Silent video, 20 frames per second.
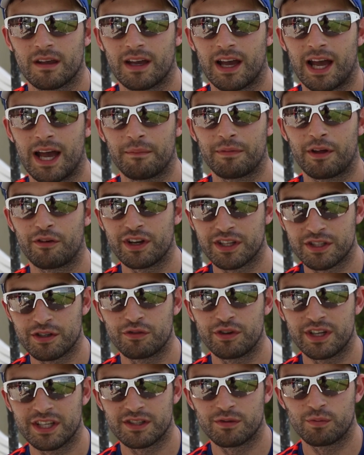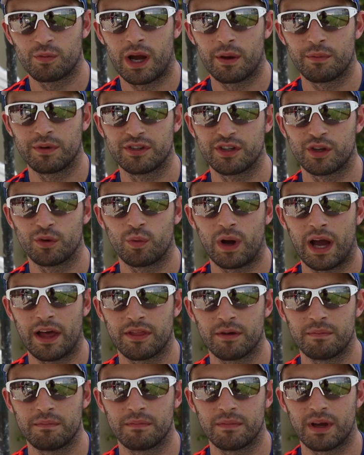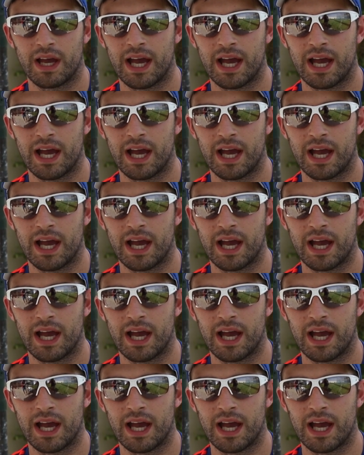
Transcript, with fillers: Um, there is a reason why we do wear them.